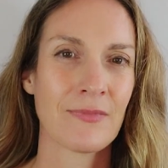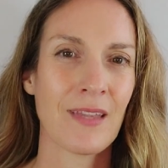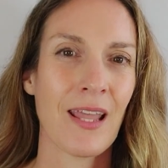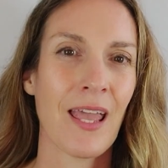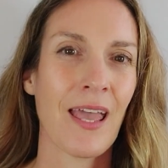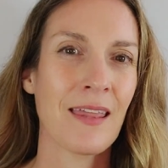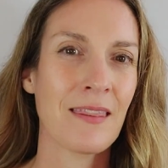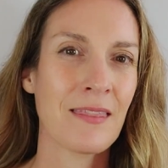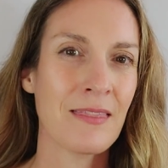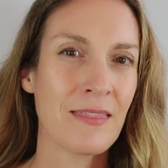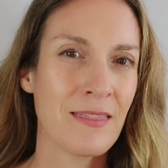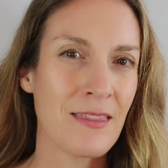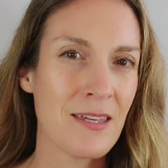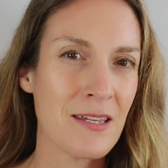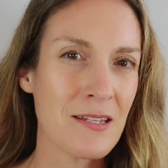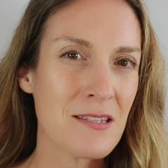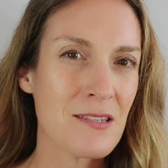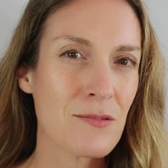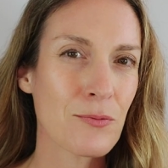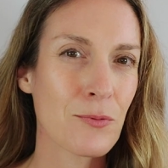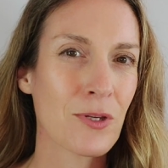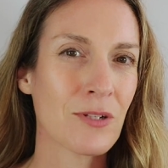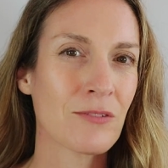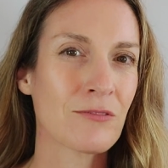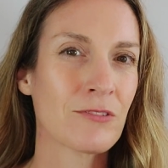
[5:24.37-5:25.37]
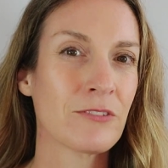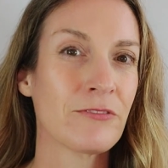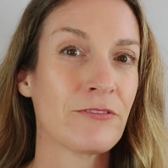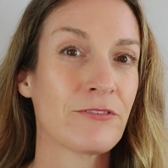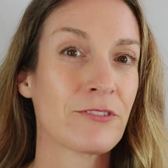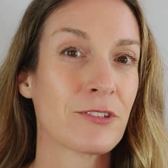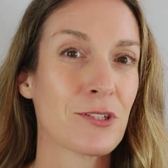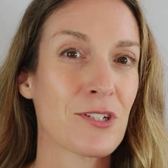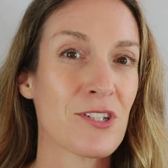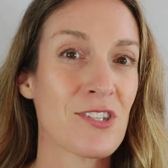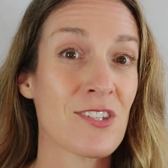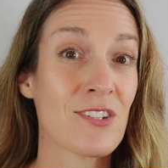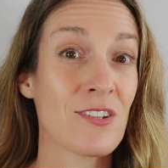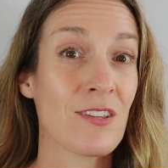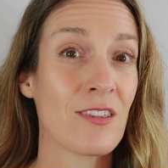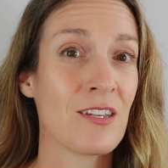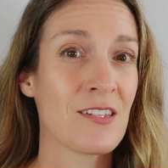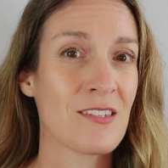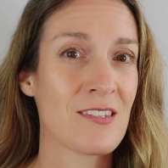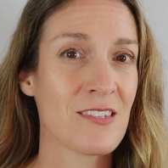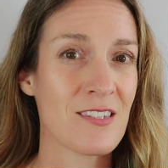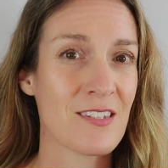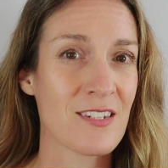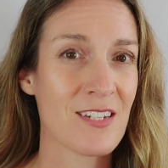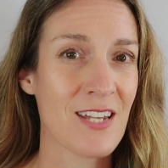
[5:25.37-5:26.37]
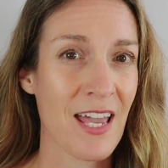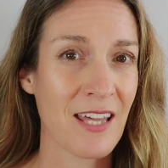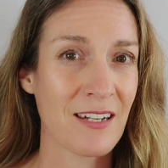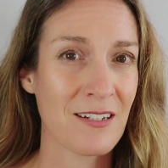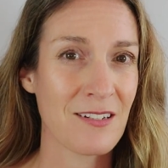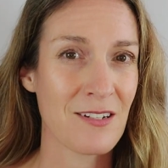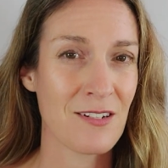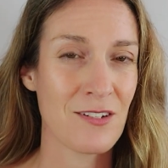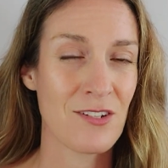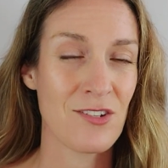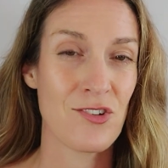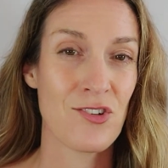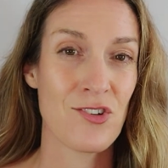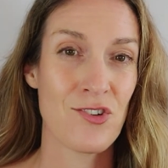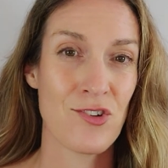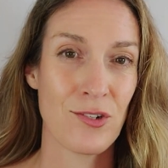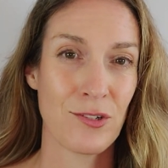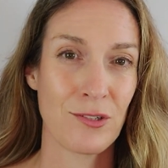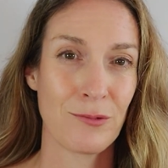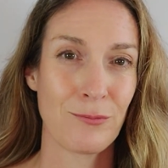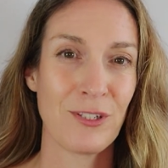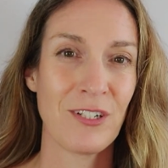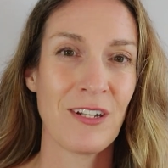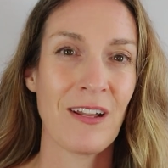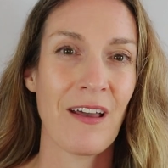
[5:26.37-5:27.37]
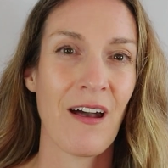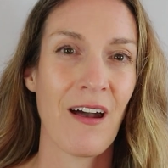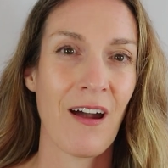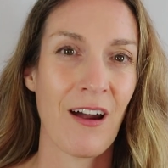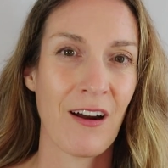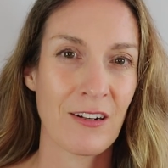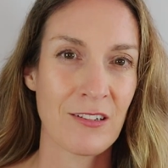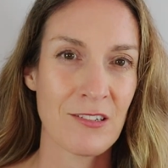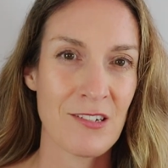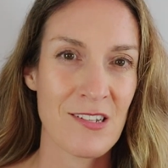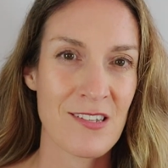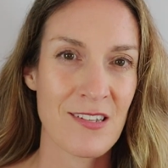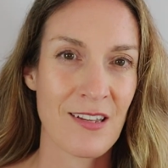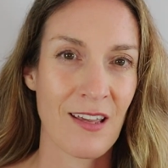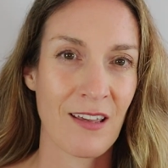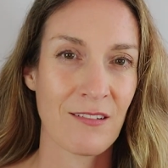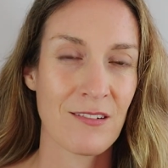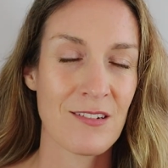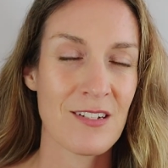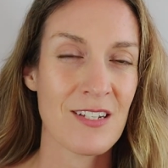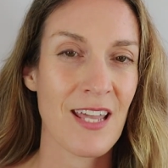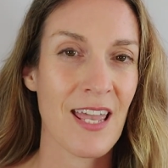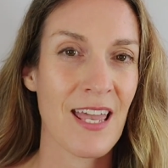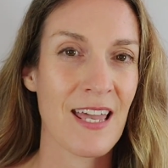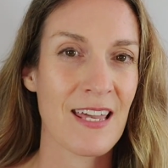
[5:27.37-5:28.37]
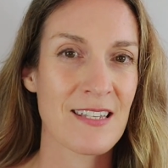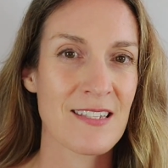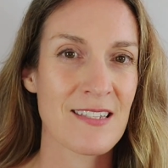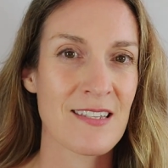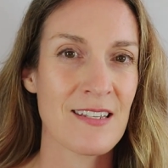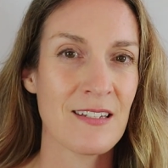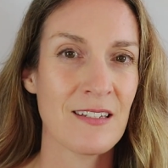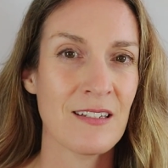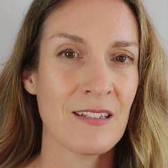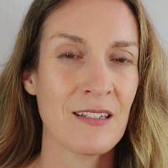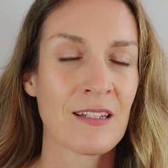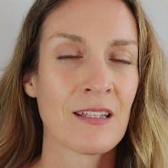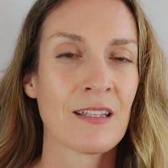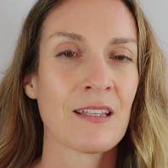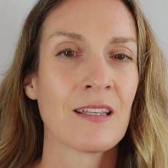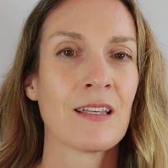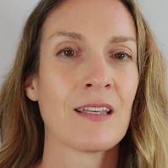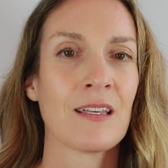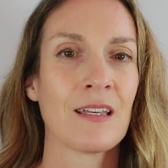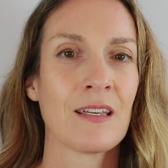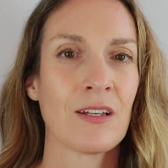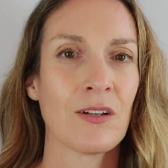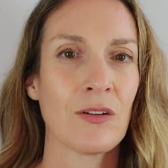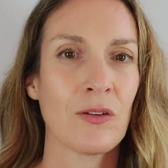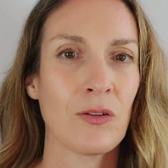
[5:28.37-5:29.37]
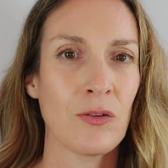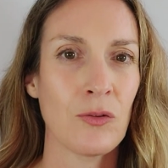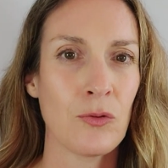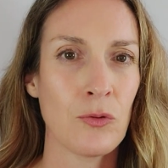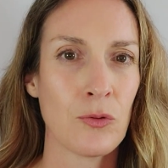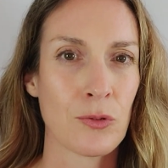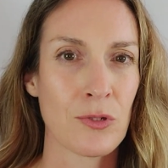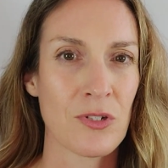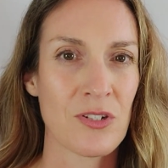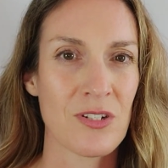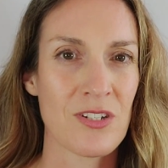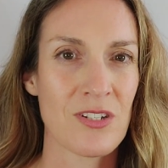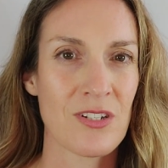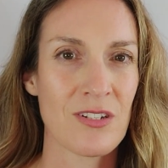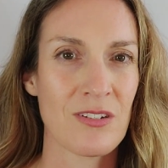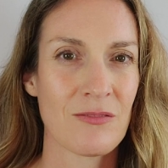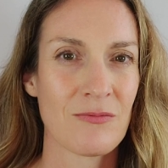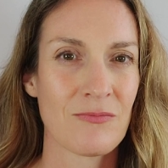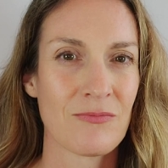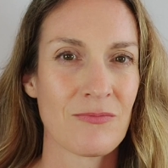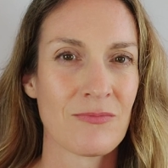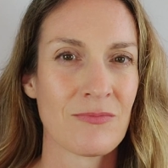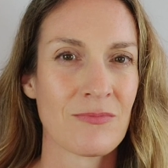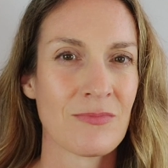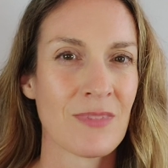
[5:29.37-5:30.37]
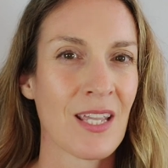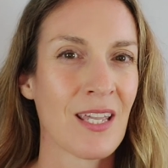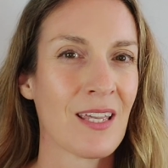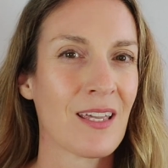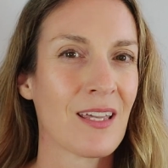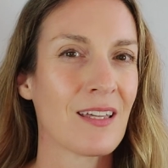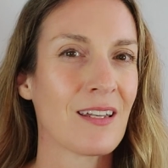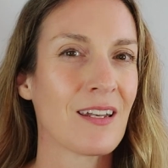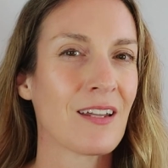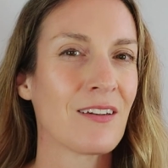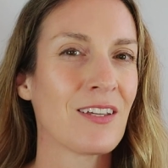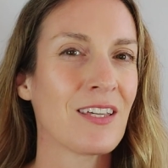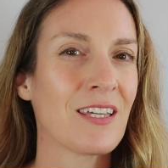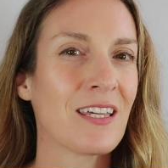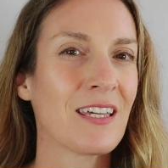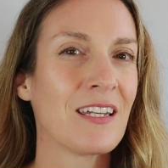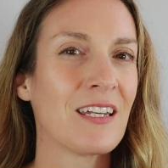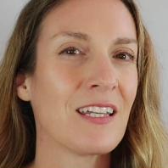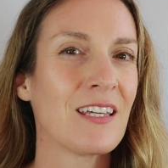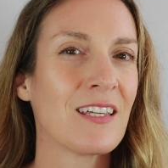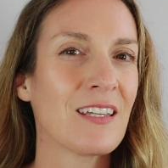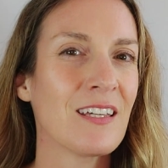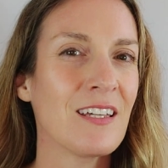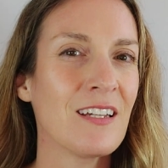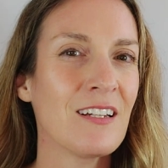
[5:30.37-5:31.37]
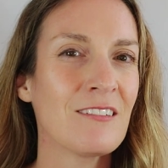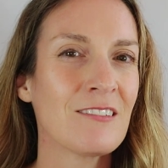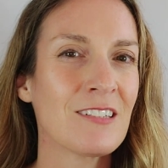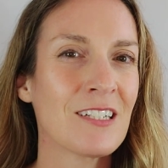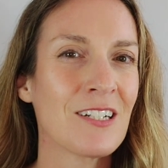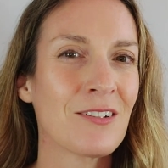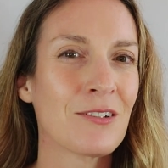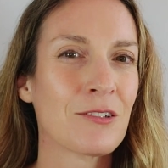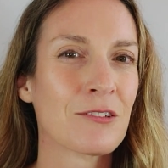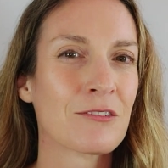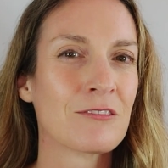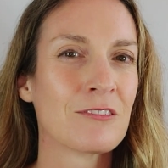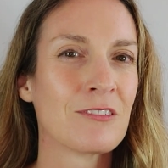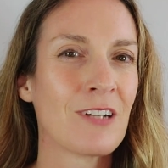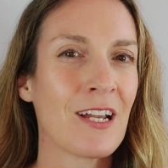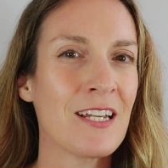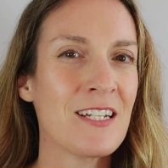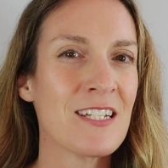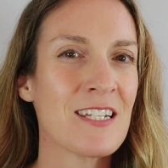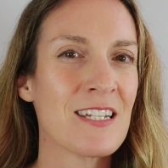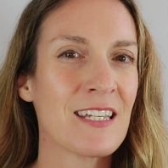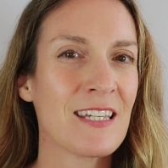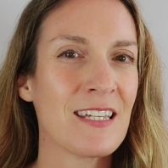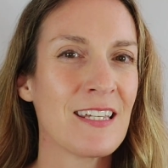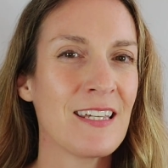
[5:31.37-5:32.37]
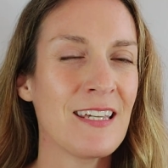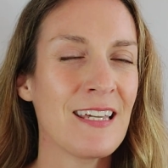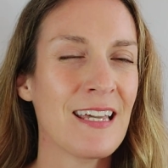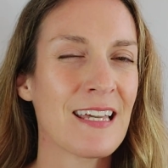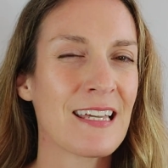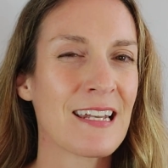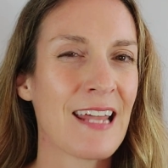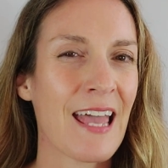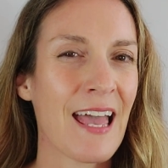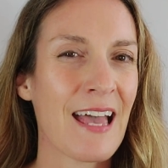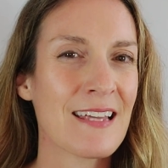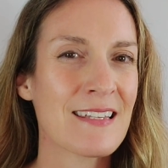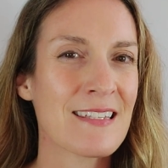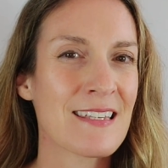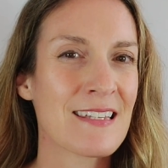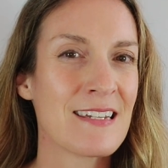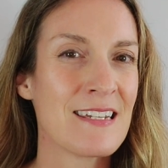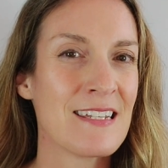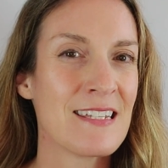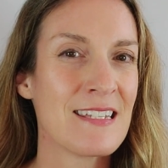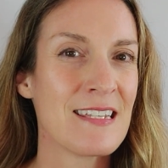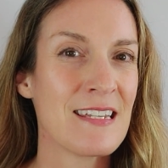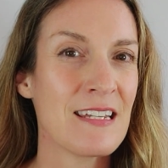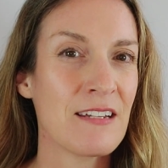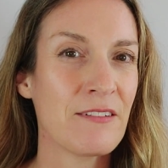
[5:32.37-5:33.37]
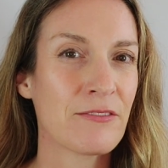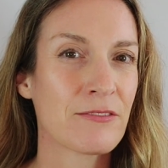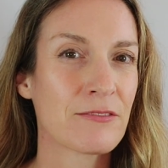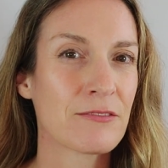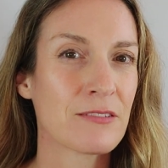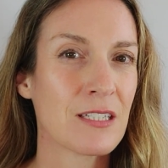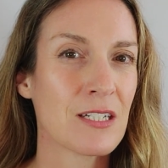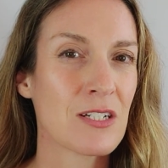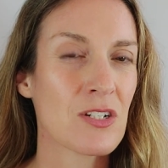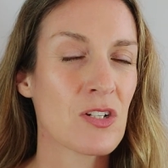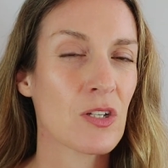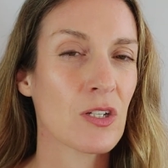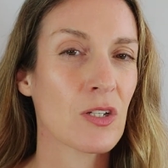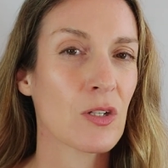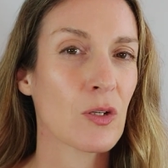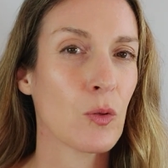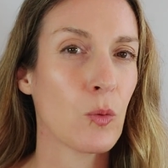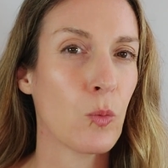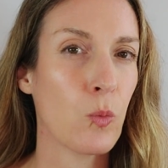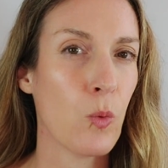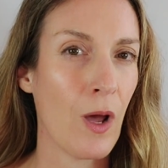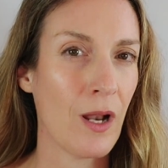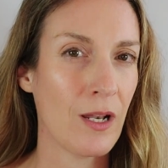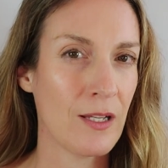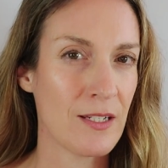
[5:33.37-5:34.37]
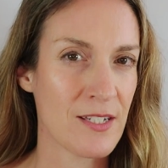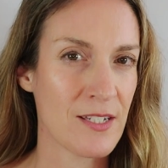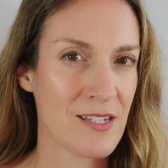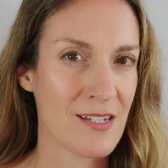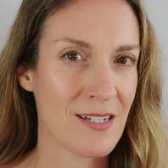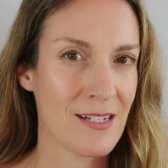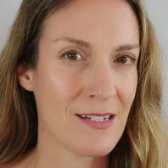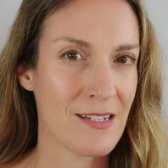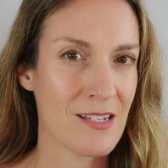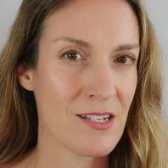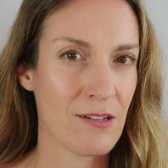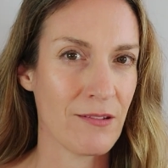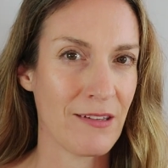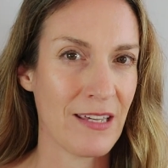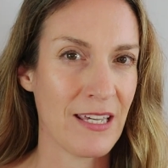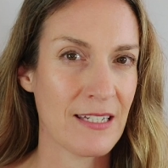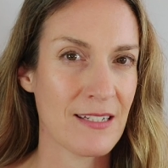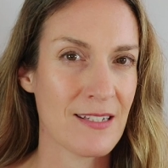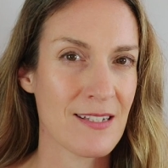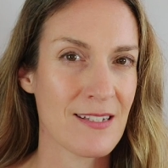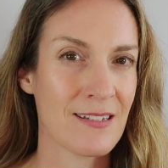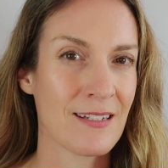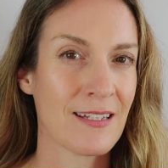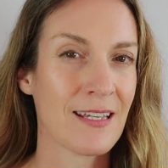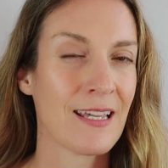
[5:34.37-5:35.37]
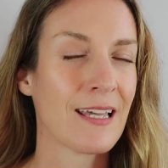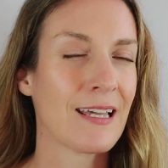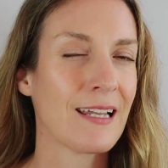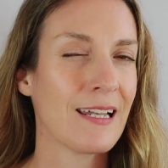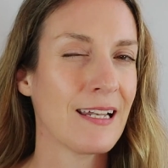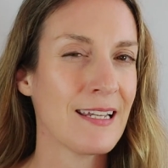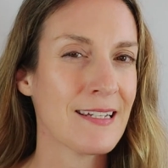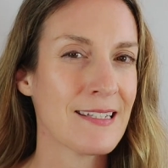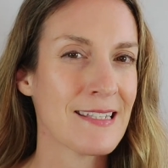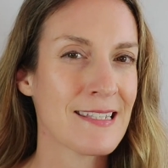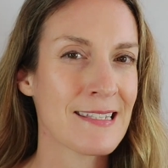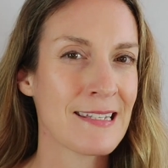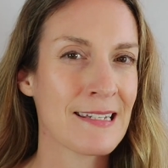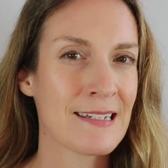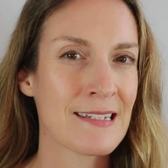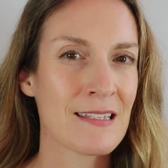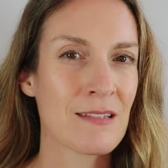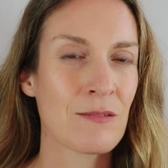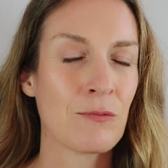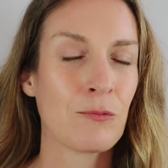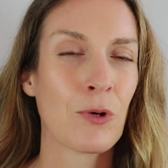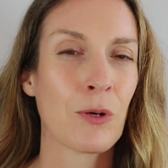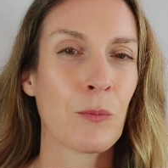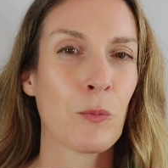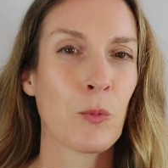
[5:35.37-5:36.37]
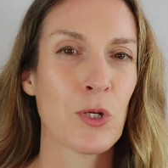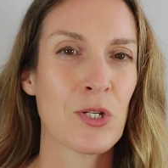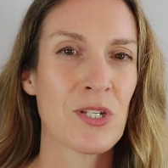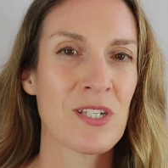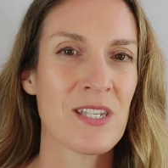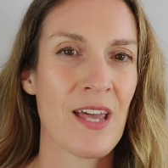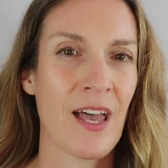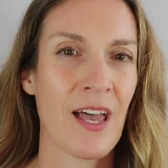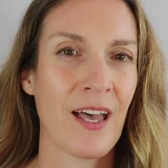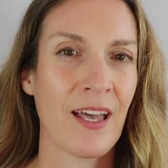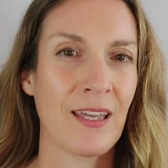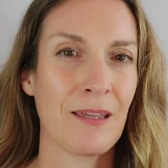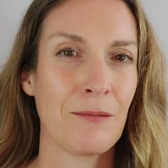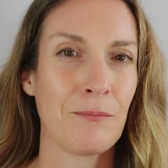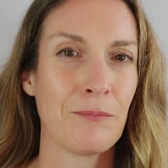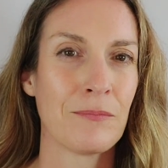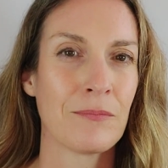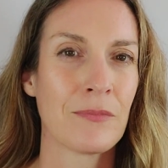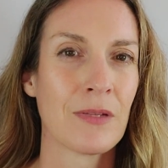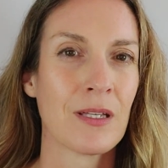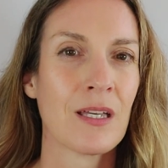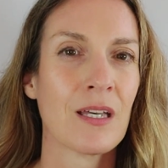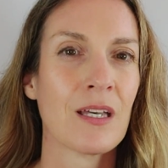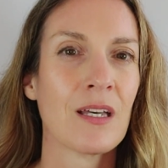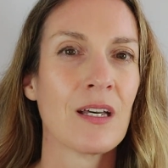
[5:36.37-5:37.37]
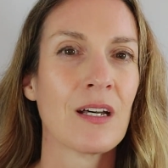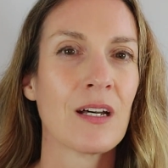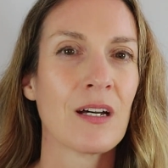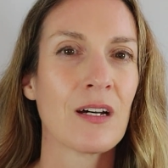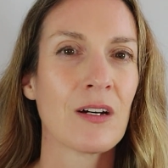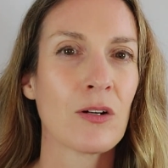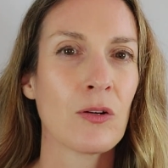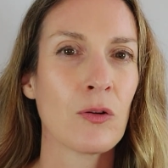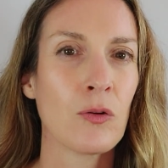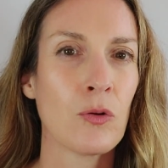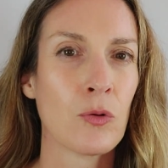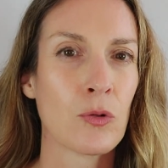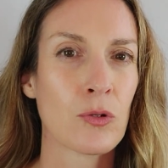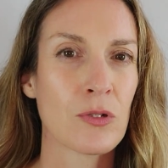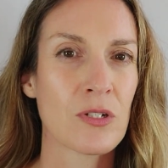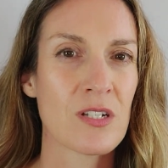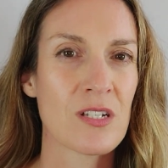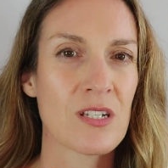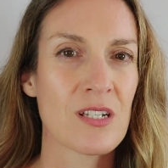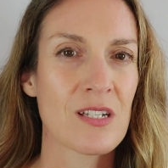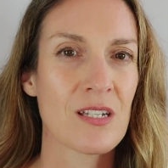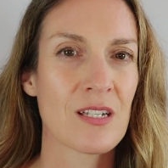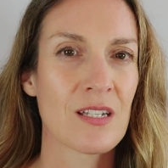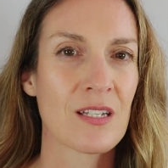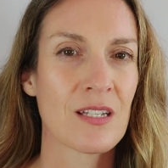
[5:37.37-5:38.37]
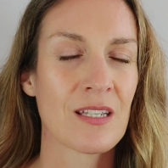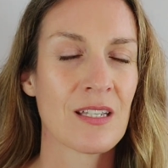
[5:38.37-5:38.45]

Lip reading: And this one refers to the standard German R sound as in rot. Now you can hear it already. It has a different quality to it. Let's listen one more time. Rot.